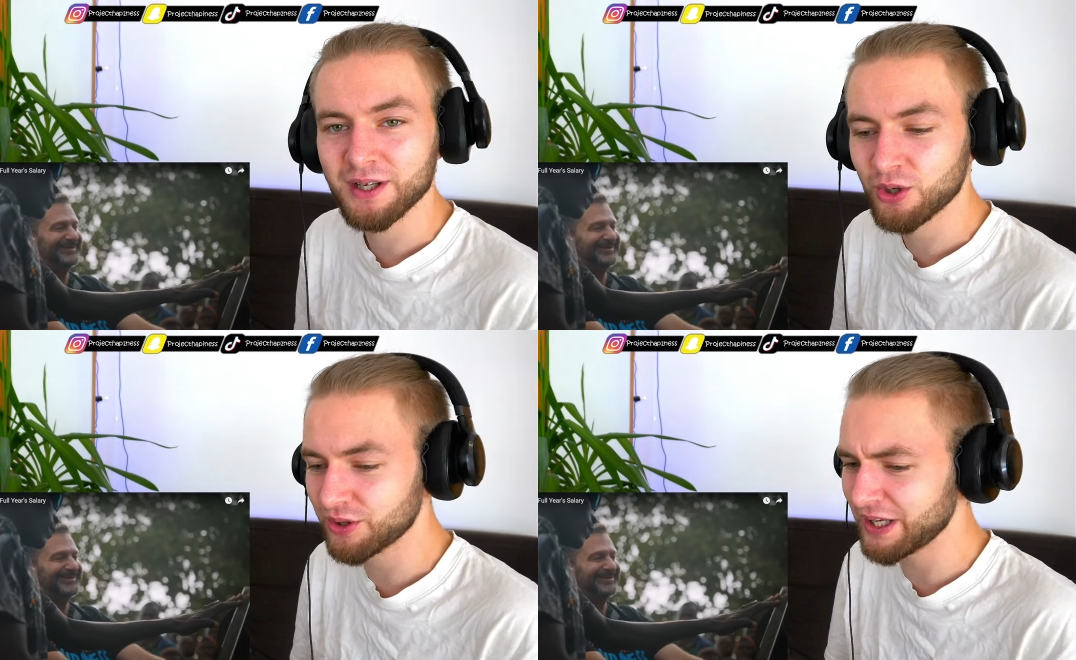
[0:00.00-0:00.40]

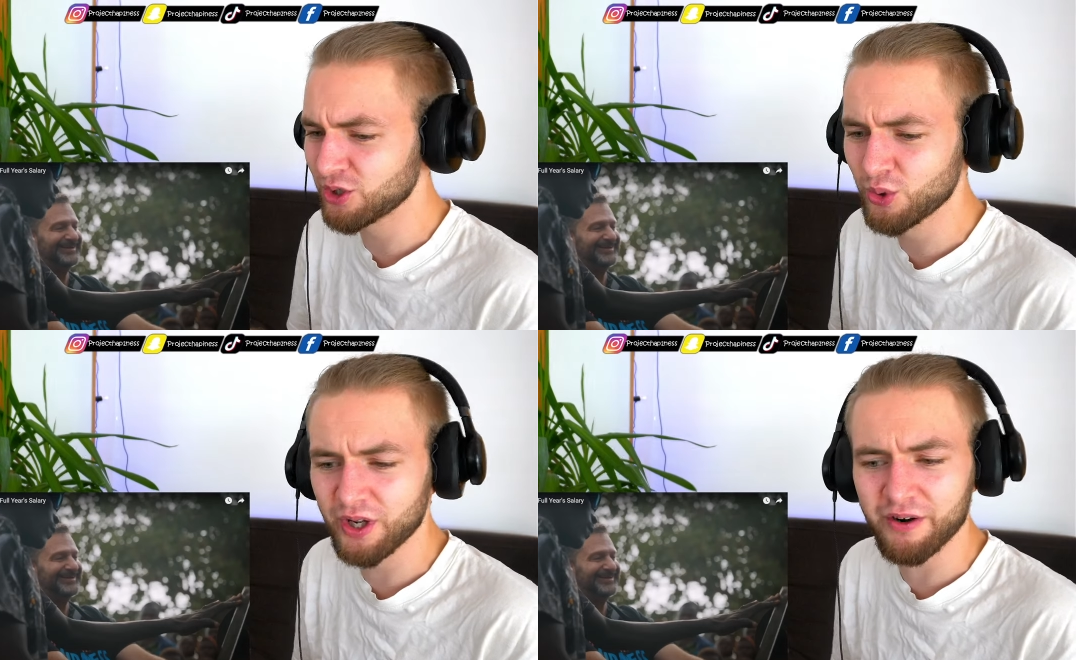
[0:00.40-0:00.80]
Speaker 1: Couldn't they do
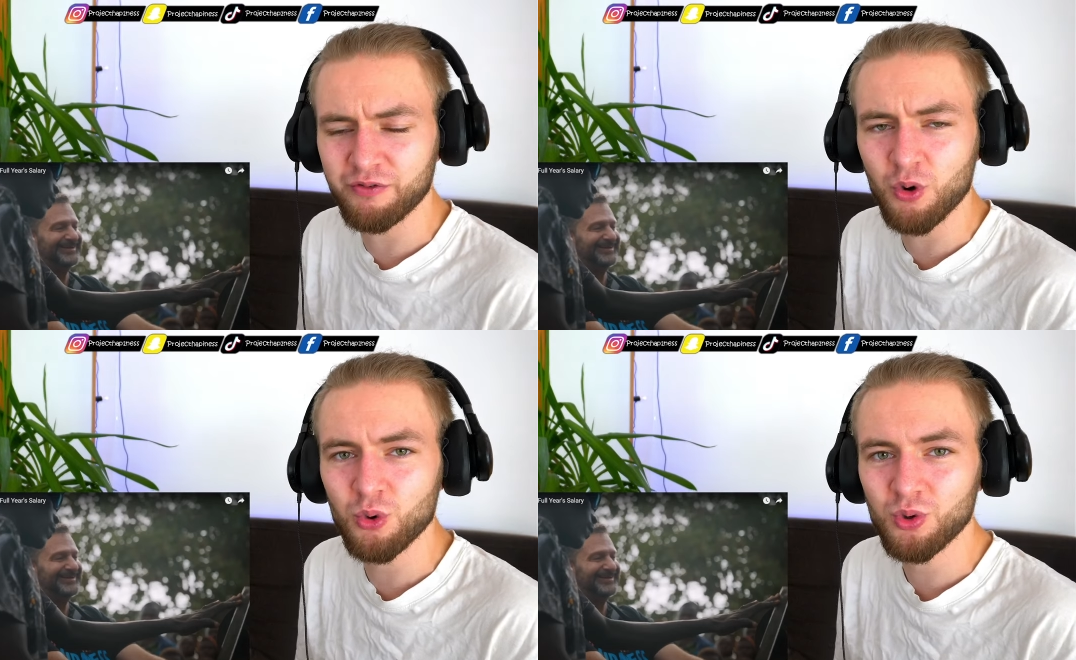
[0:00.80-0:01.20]
it on a
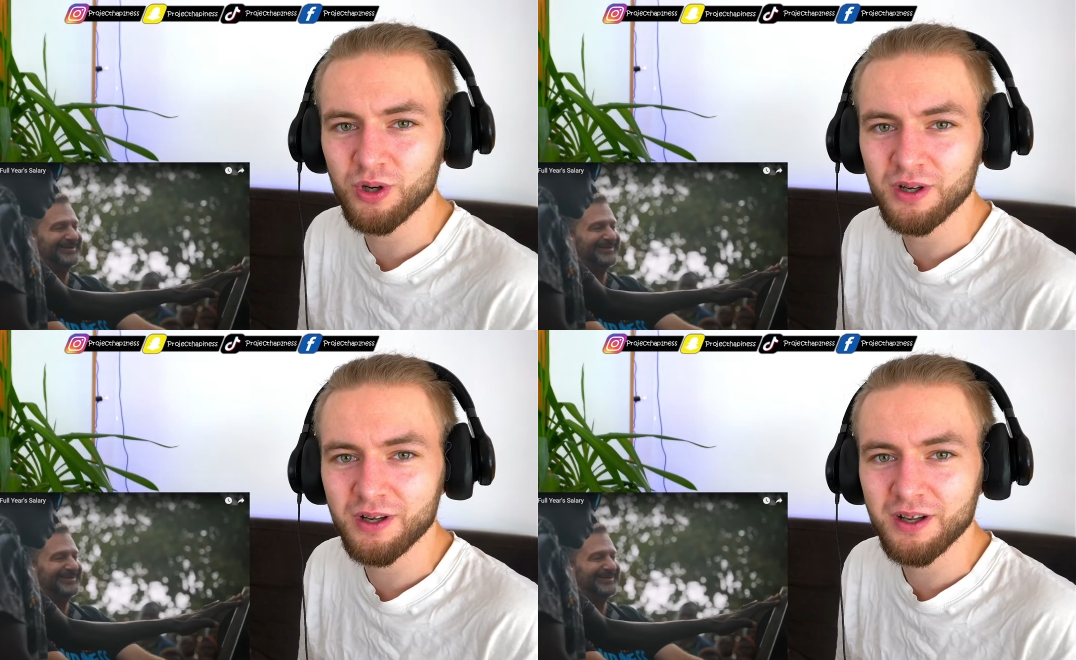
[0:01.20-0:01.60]
fruit?
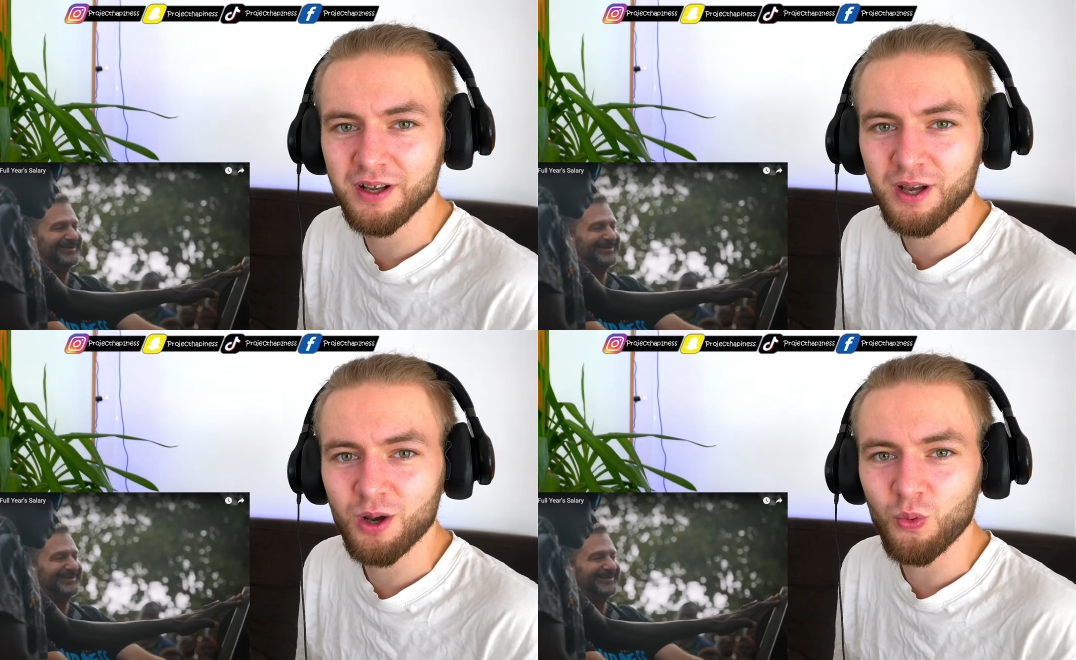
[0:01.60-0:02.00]

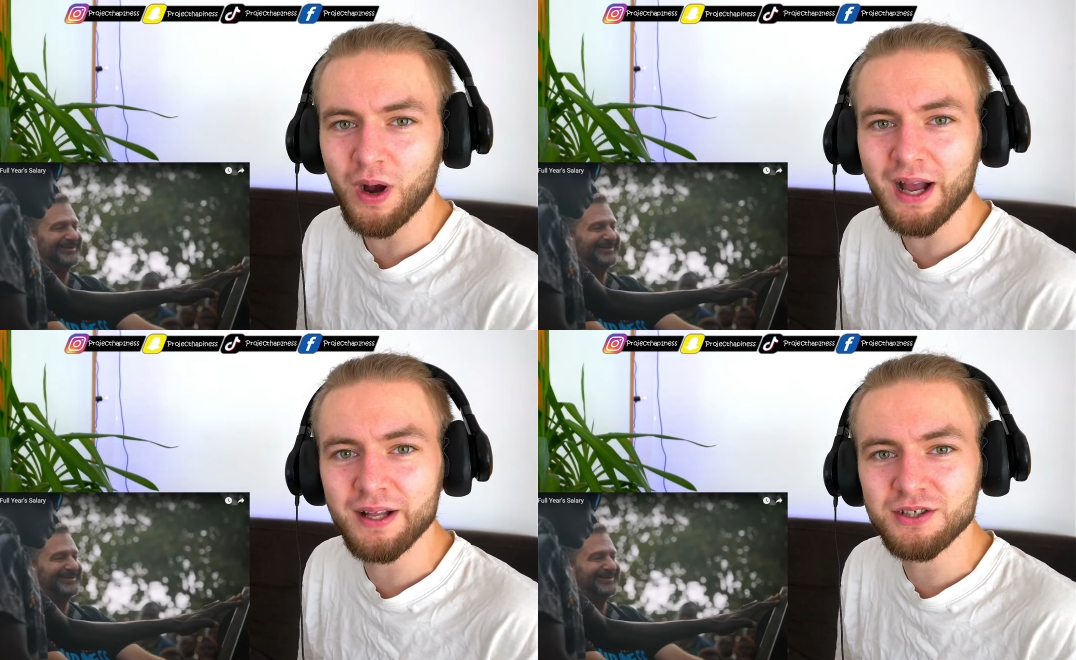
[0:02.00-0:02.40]

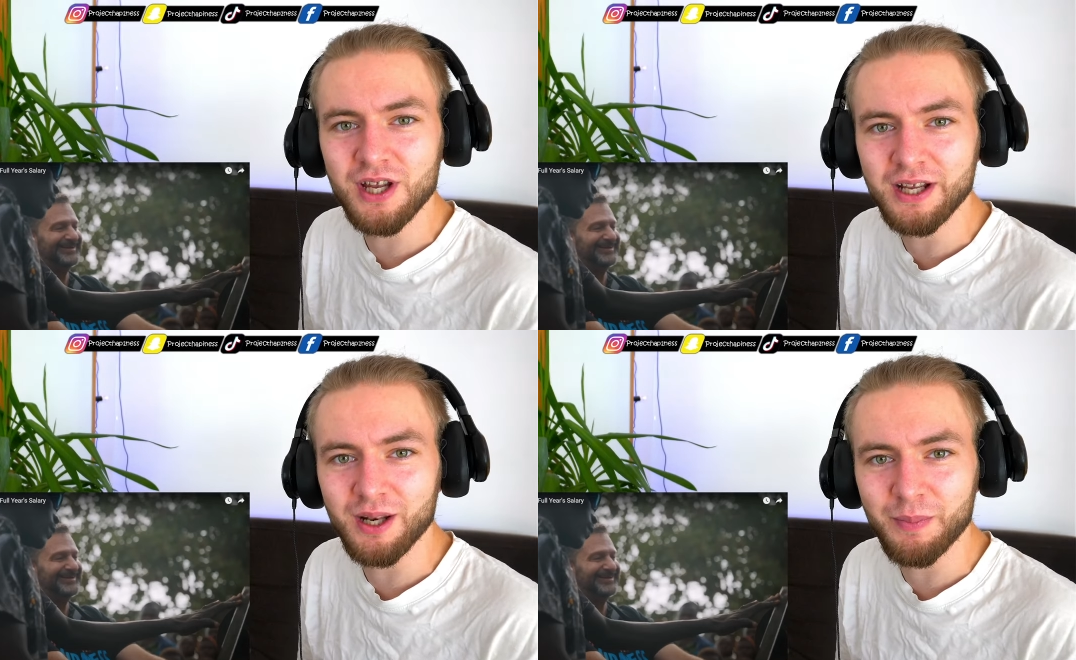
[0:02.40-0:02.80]
Why a
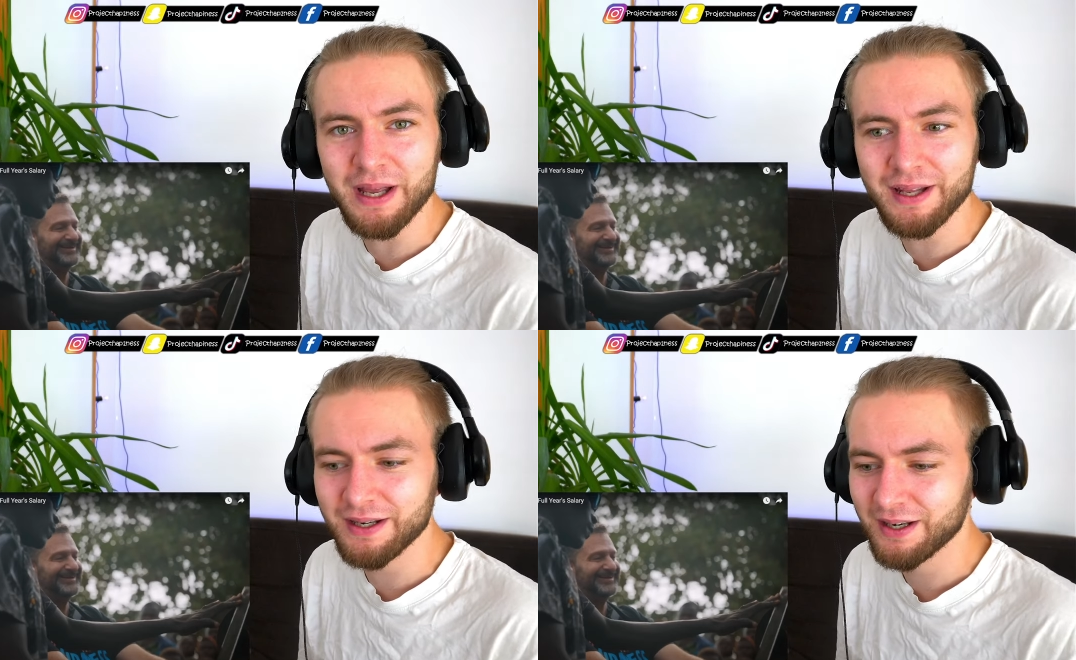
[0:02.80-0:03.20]
chicken,
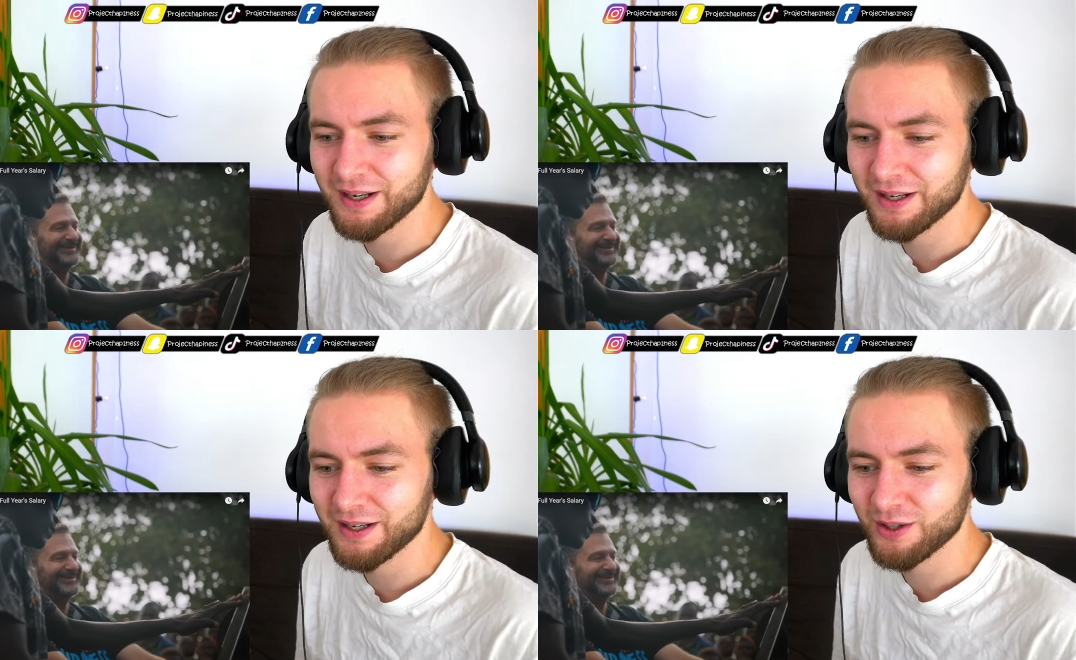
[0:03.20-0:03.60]
man?
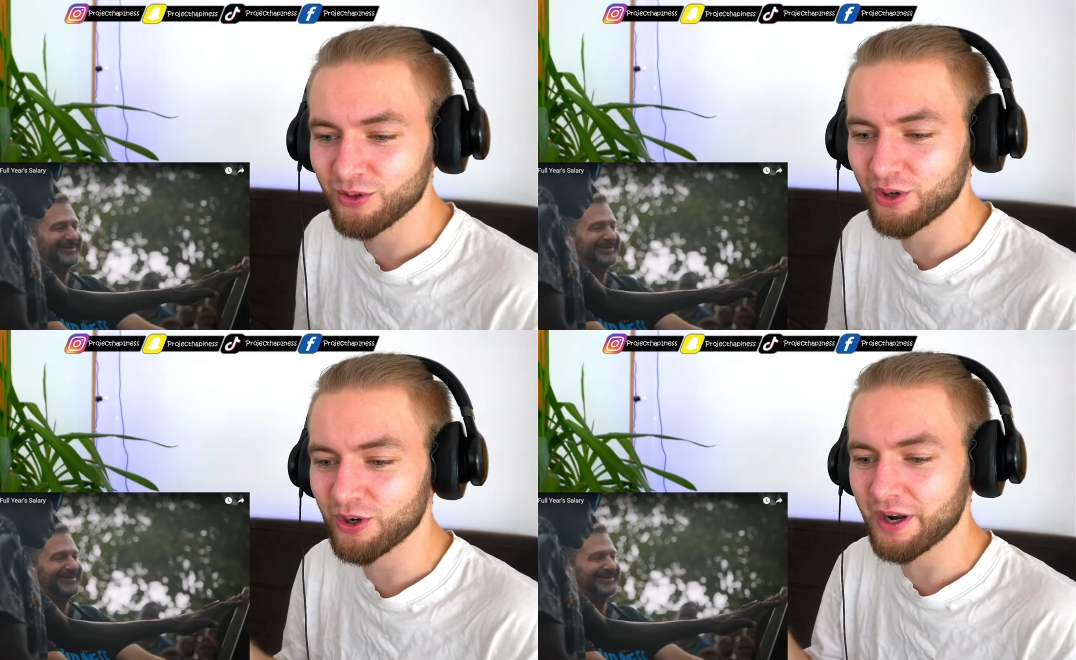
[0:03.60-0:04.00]
So
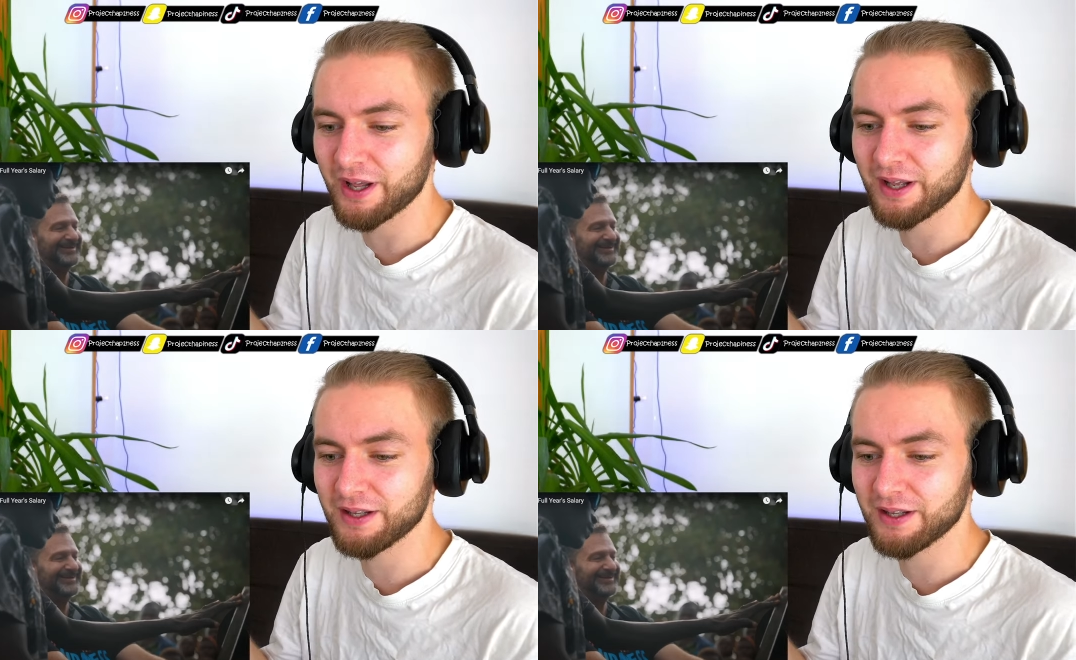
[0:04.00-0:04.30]
they're going to.